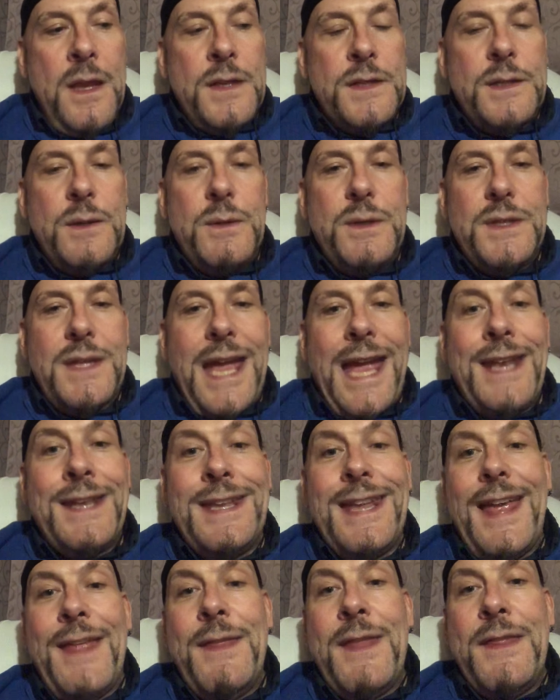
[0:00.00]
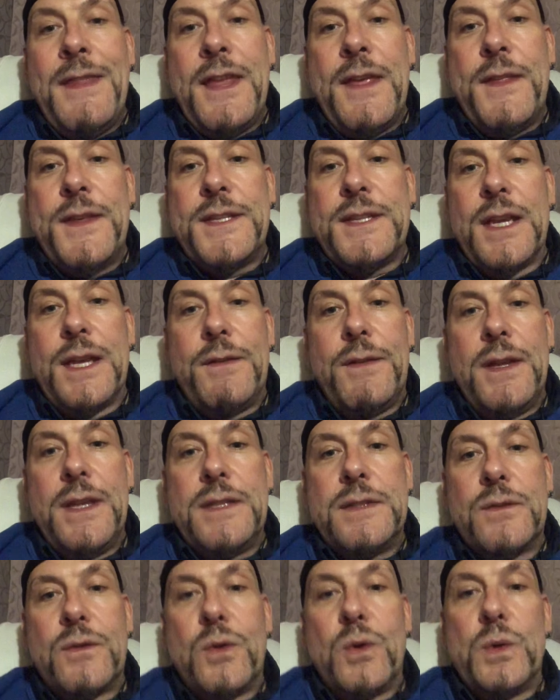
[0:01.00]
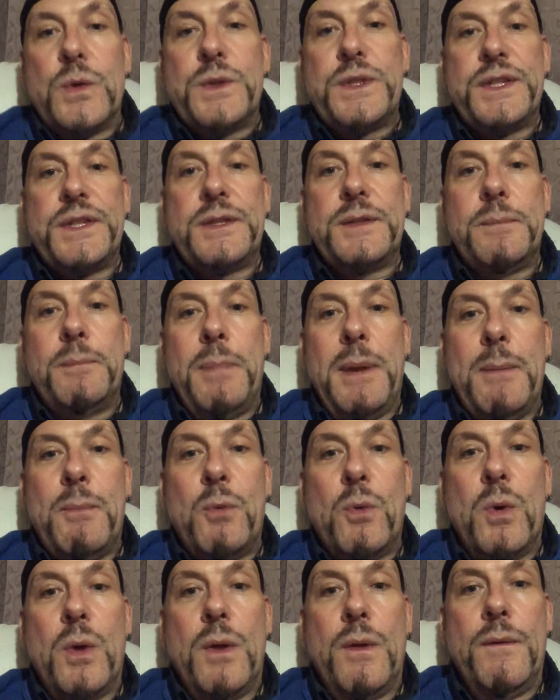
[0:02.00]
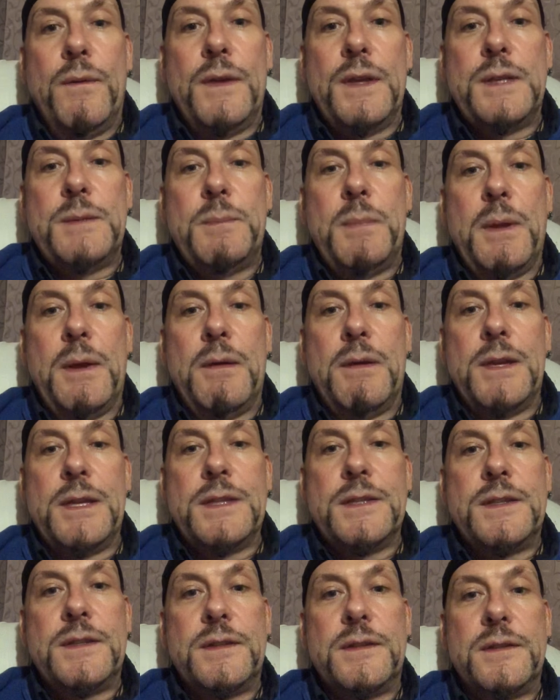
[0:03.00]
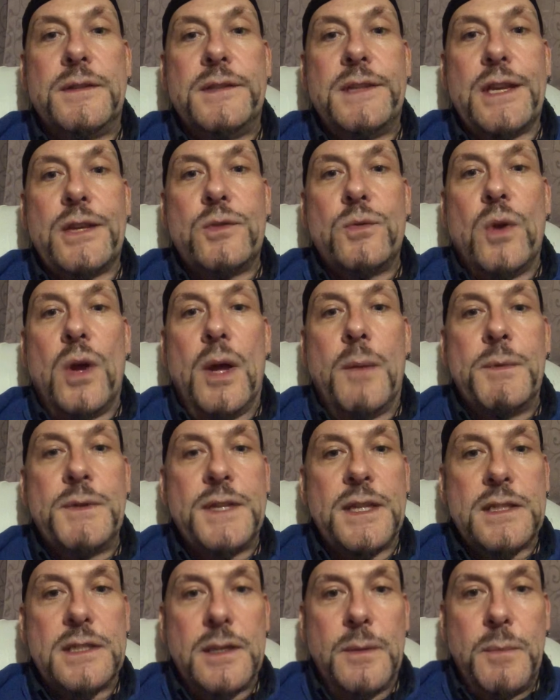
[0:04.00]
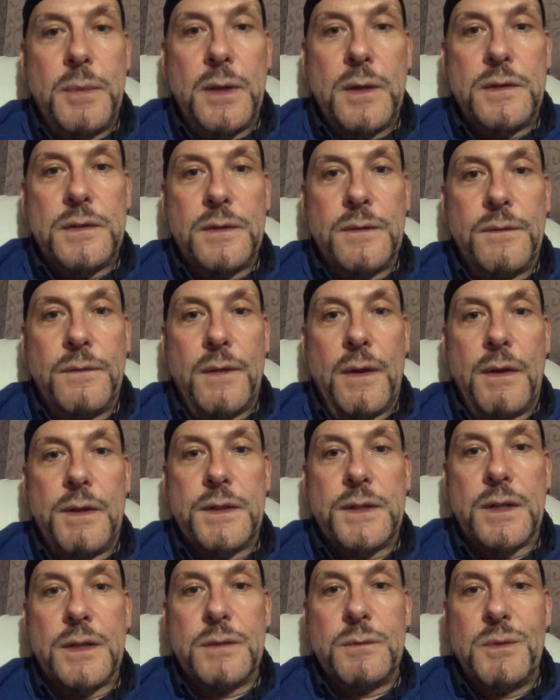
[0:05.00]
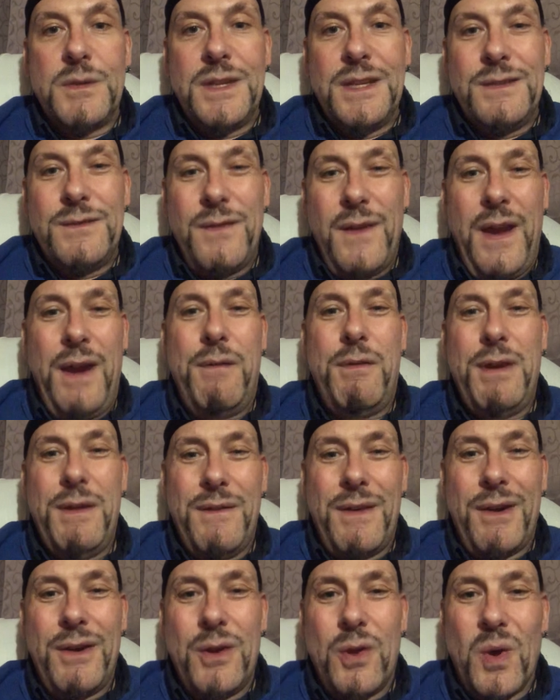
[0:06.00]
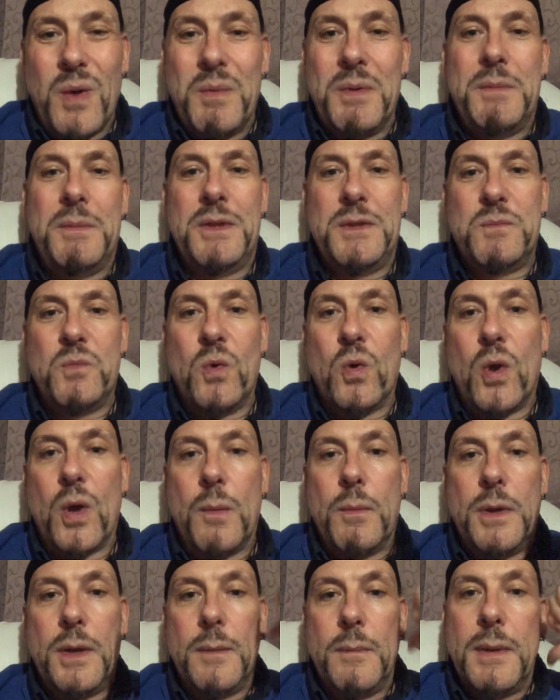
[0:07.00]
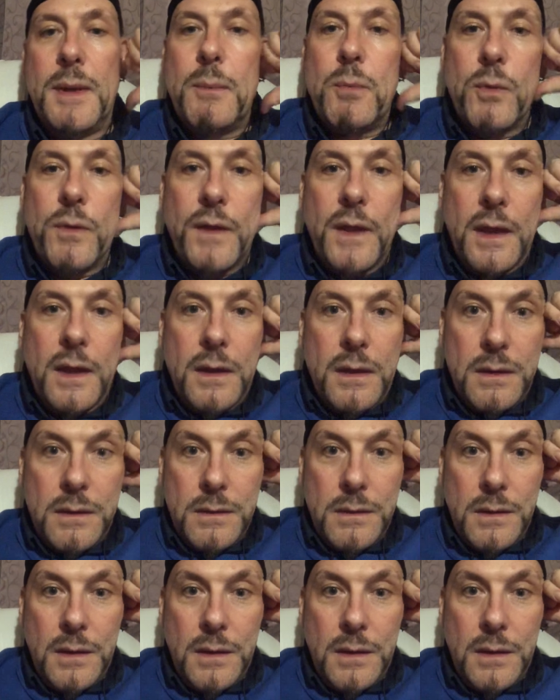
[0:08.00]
So and then the other side of it is, of course, people who've experienced sexual harm and sexual abuse of various kinds, which is very, very common, much more common than people think.